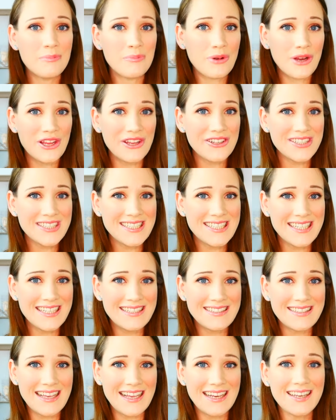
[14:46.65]
bring your
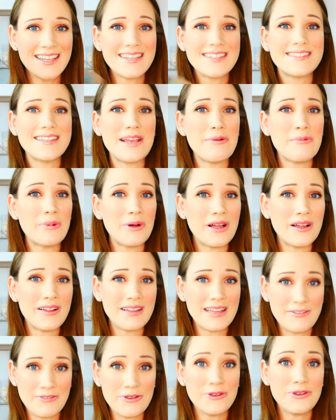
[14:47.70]
teas in, because they will,
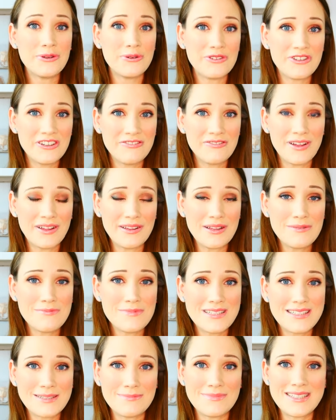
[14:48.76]
if you do refill them
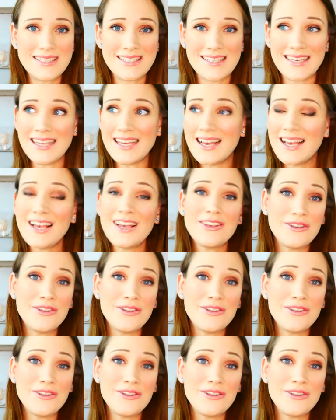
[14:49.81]
with some tea,